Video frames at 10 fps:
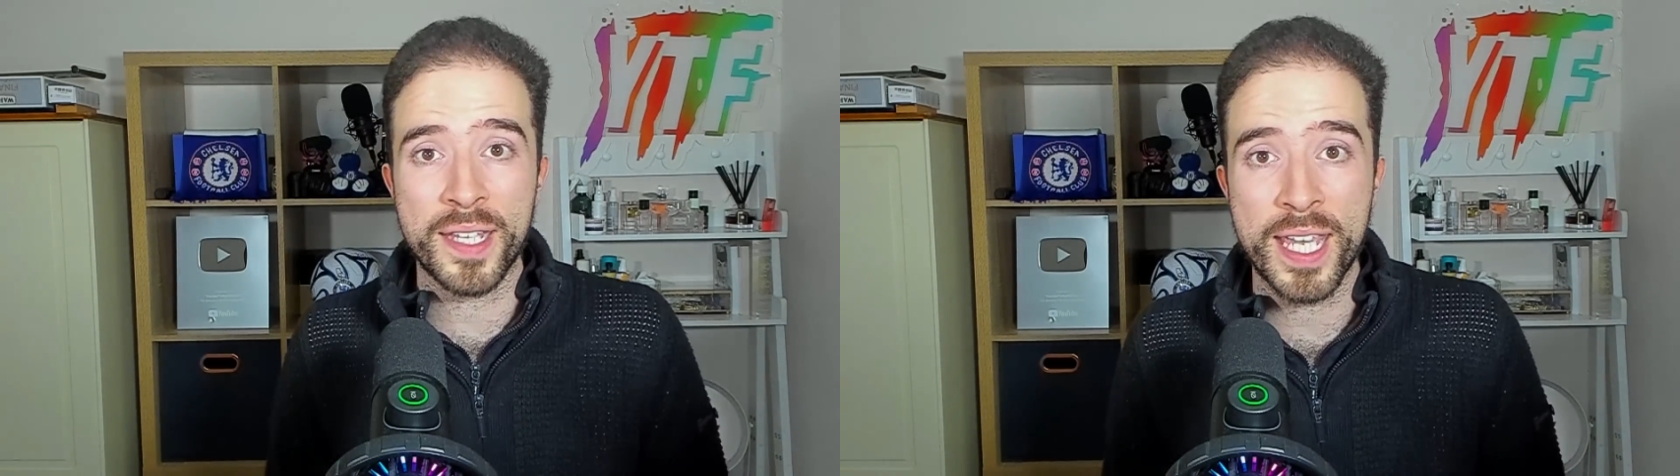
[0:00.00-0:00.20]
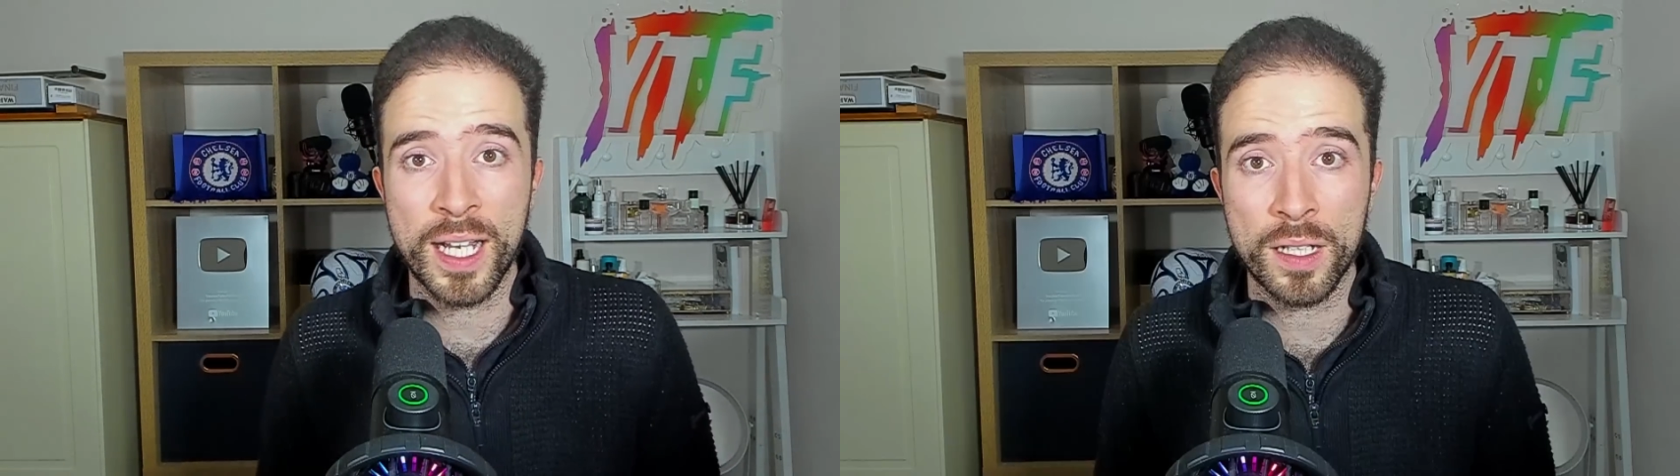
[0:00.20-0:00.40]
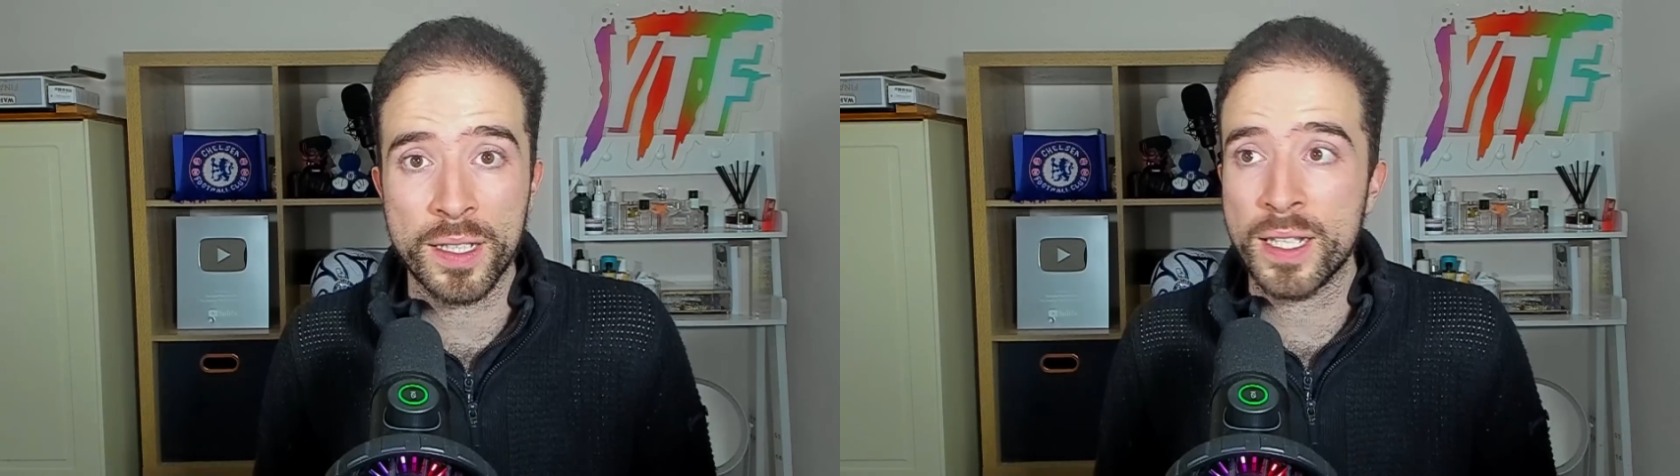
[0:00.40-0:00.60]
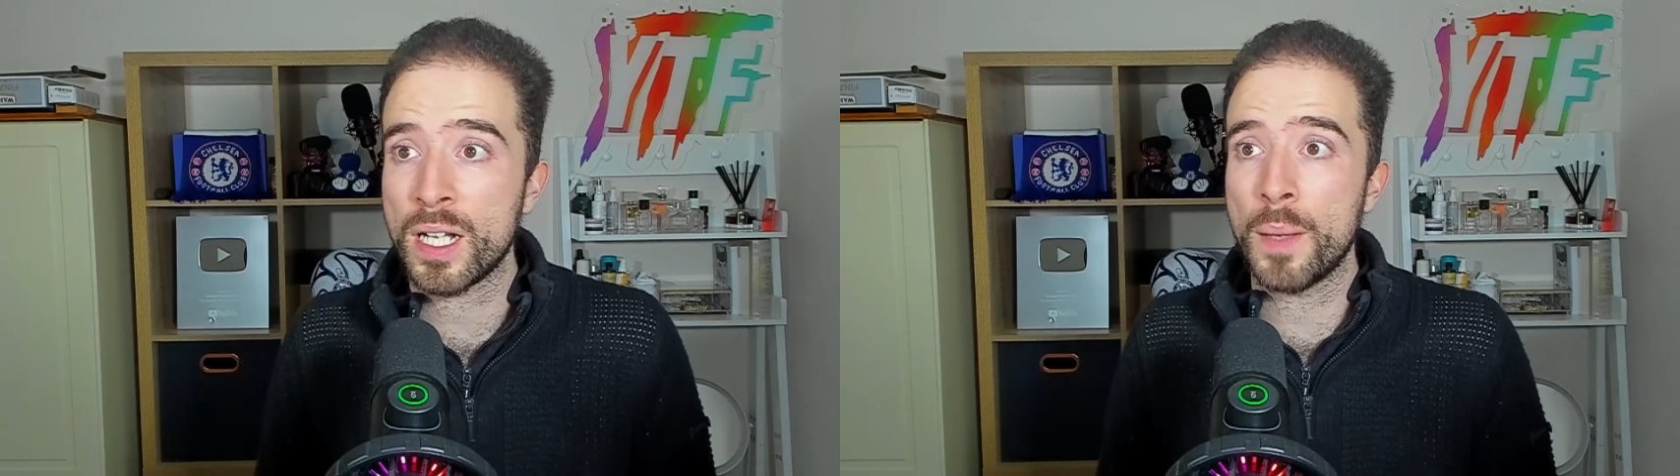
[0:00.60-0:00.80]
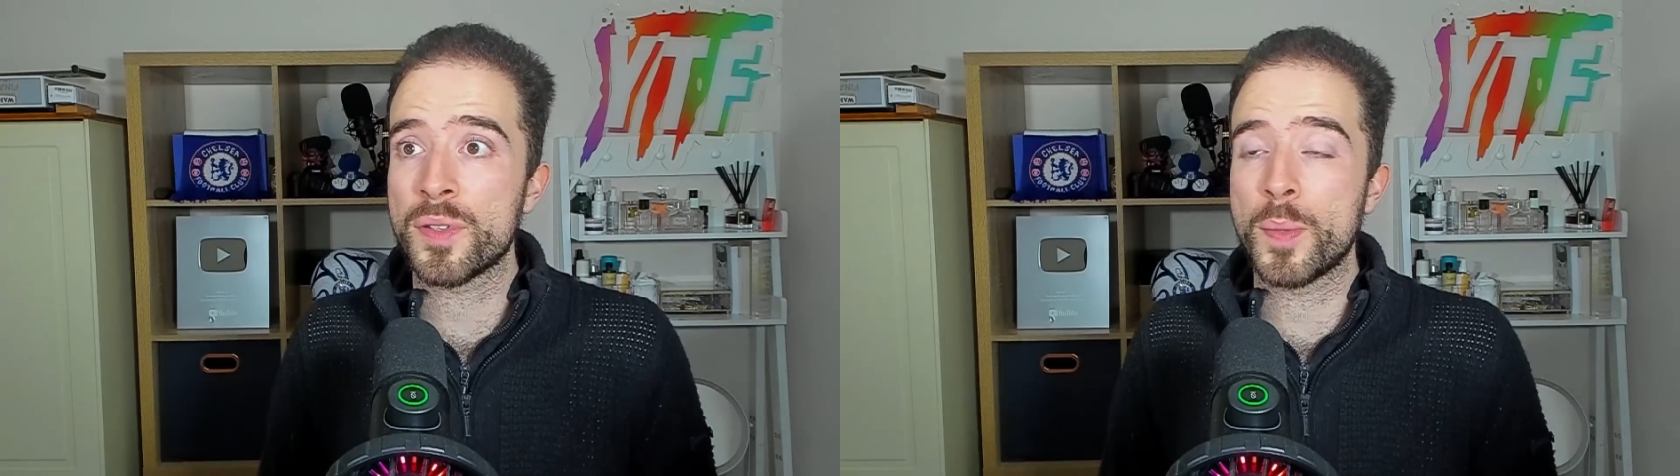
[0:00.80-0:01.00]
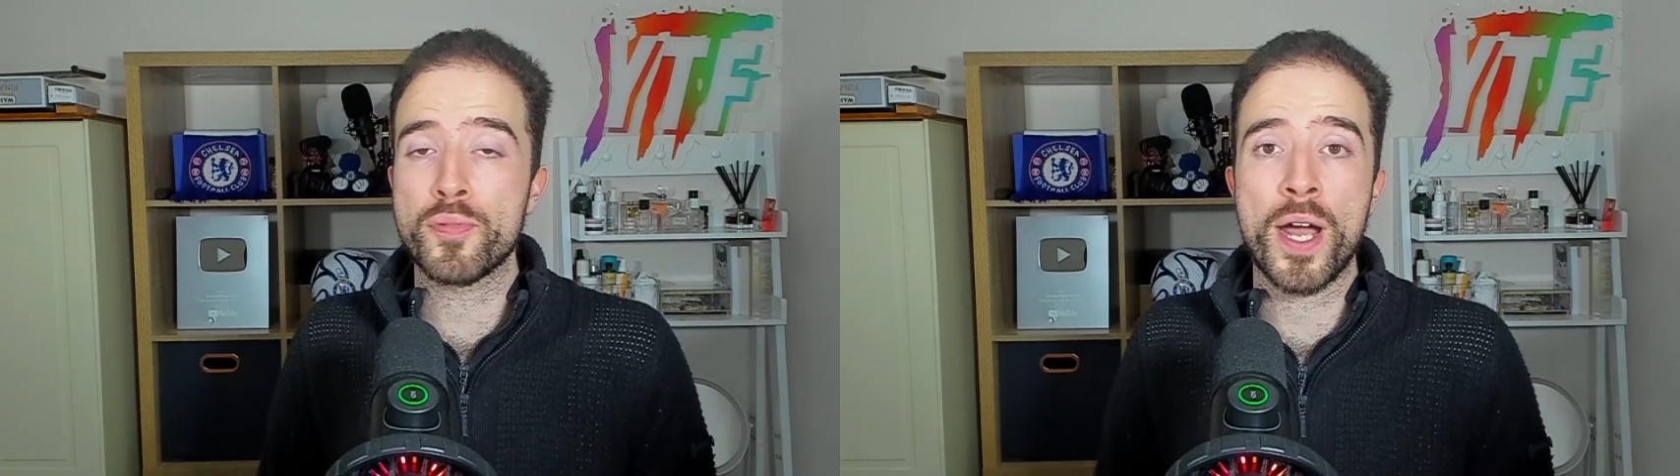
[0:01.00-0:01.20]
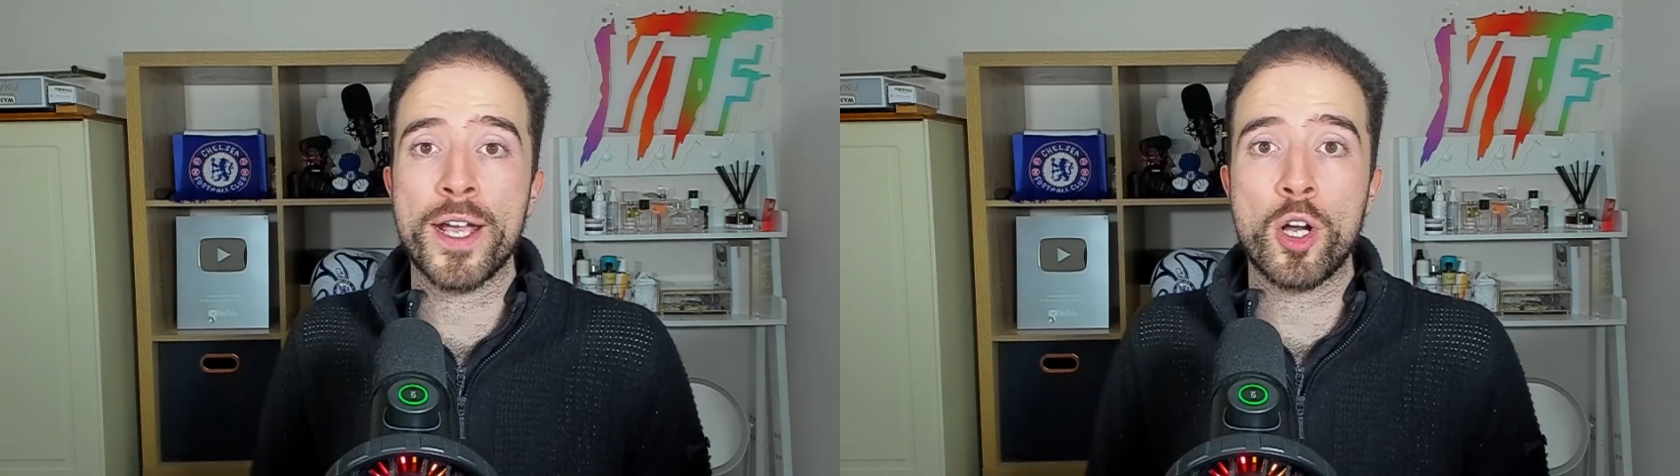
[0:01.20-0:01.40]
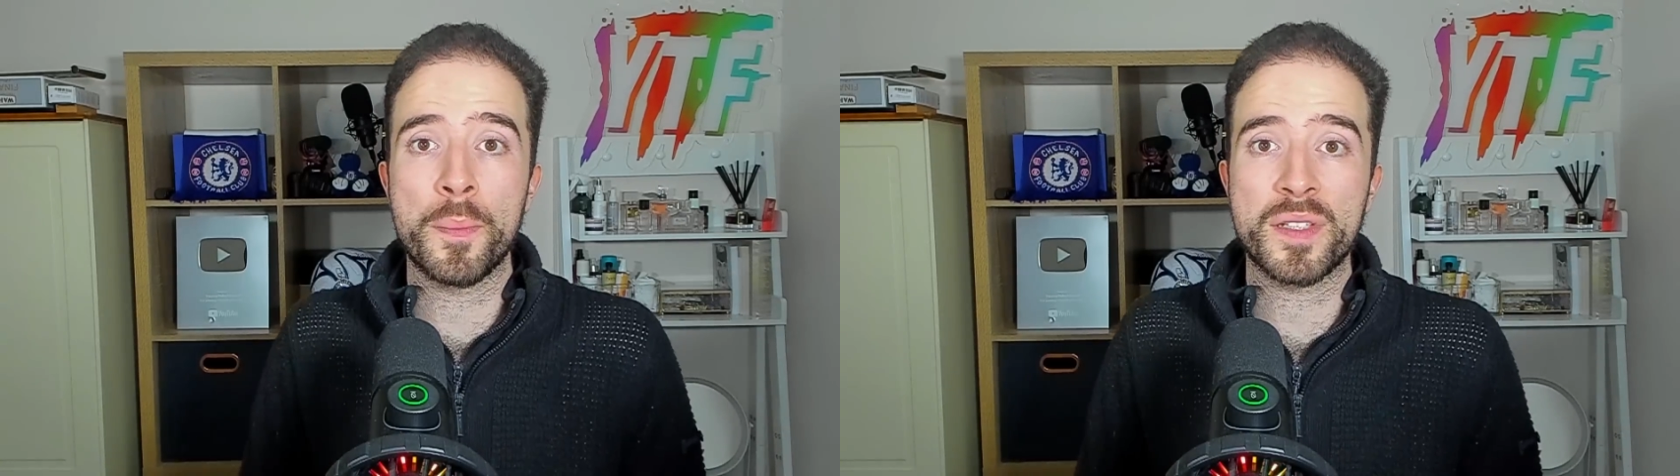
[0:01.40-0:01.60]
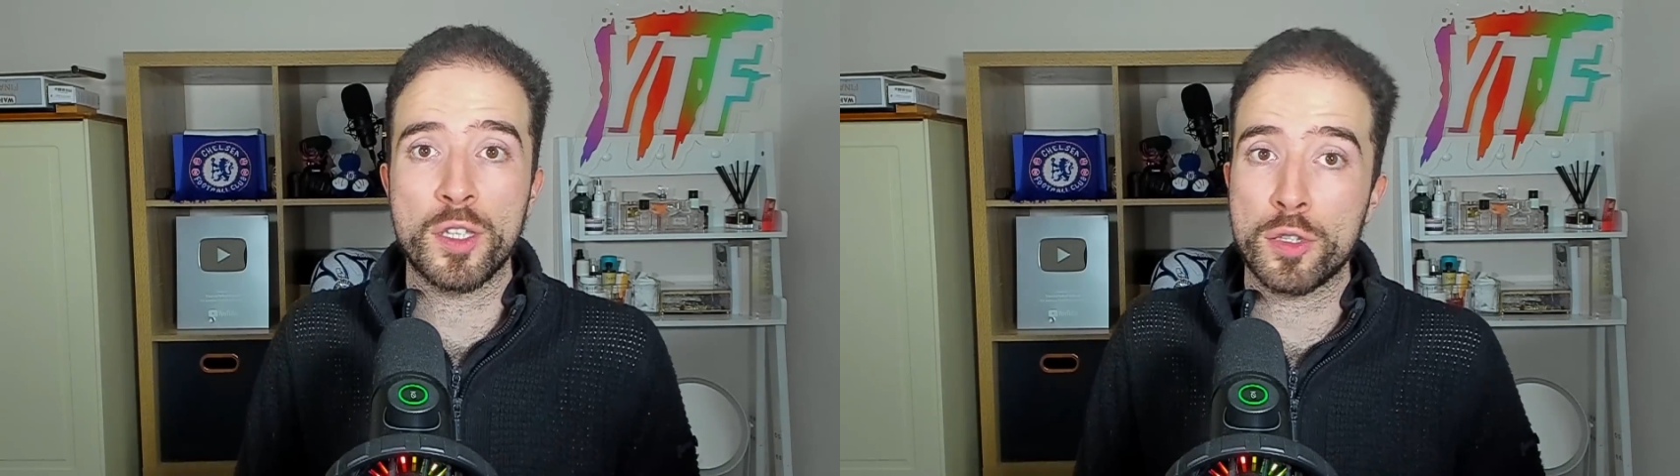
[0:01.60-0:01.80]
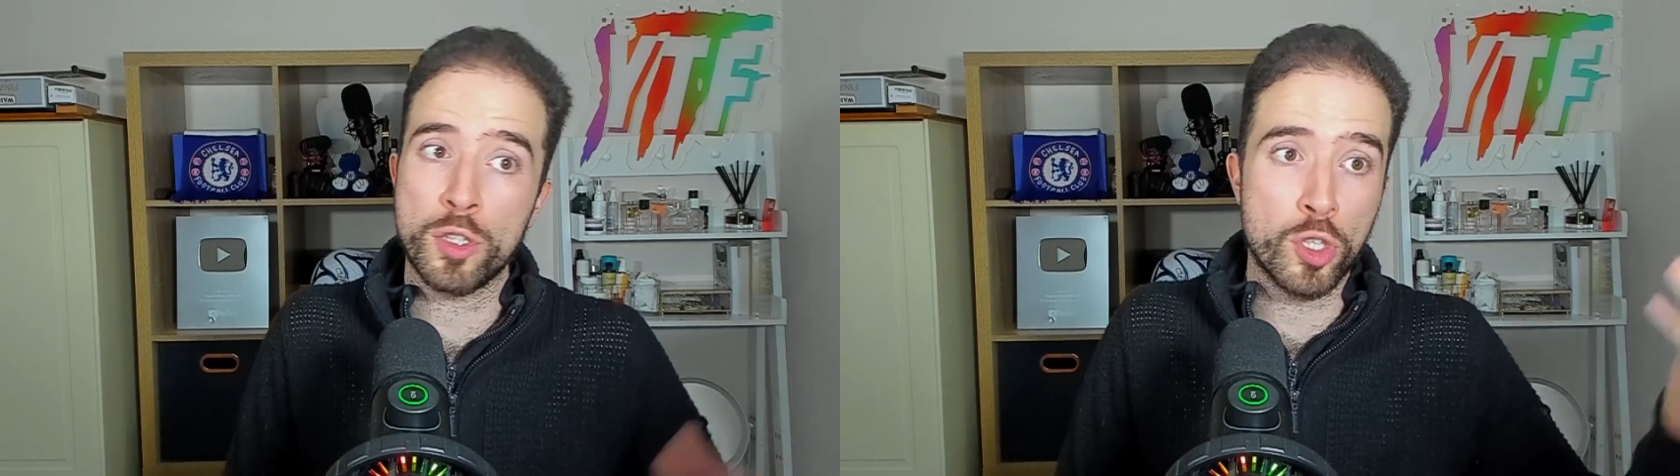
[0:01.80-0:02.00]
to England and it comes to prior
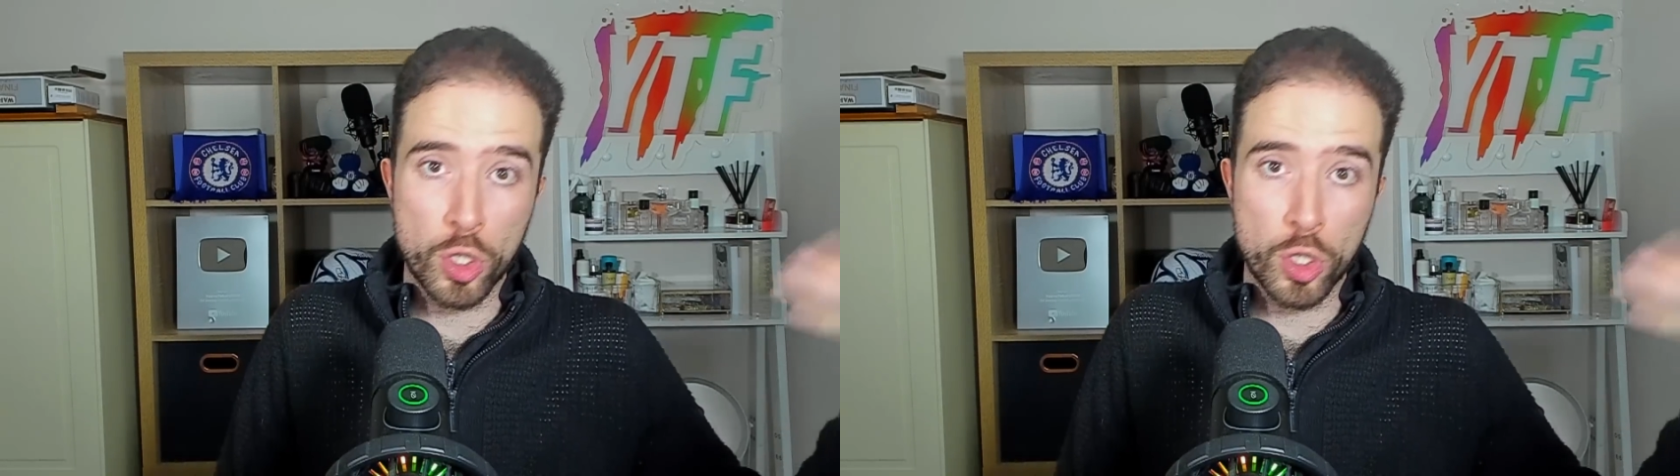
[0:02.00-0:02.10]
competition,